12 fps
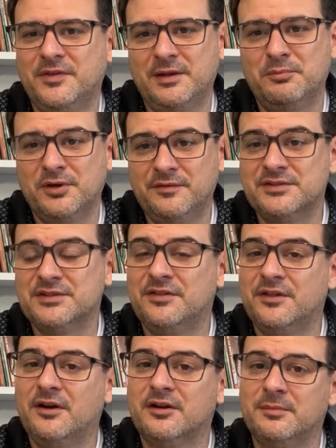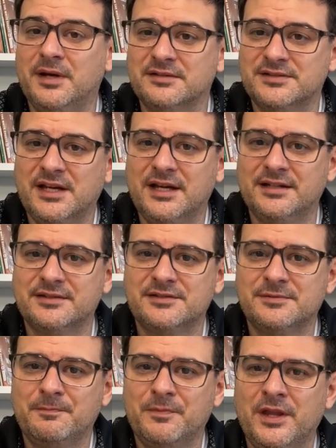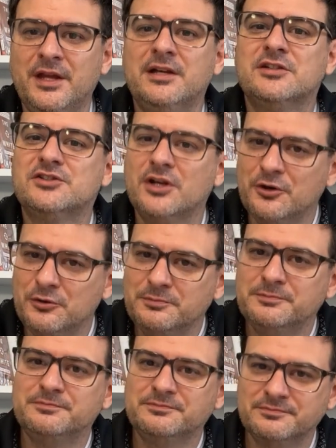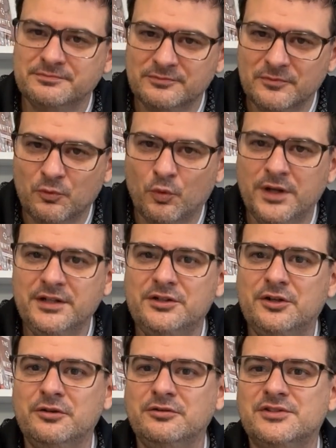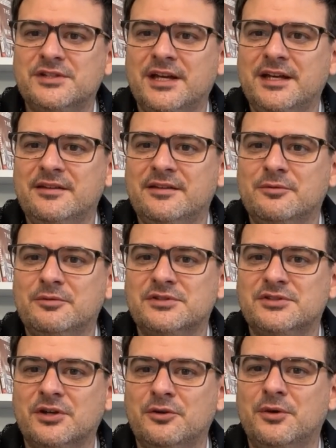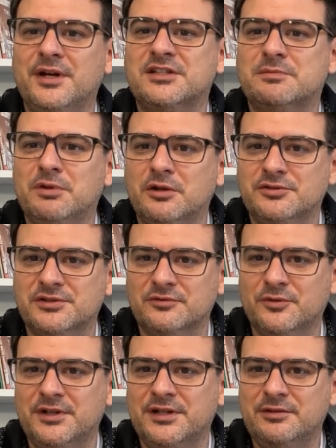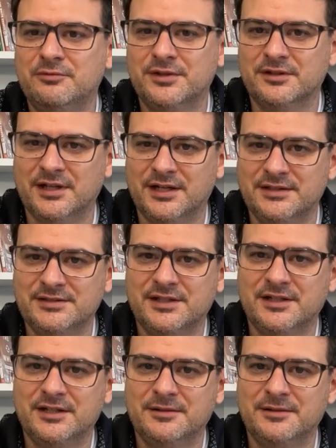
they previously thought about science. So what did Kuhn say that was so explosive? What did he realize?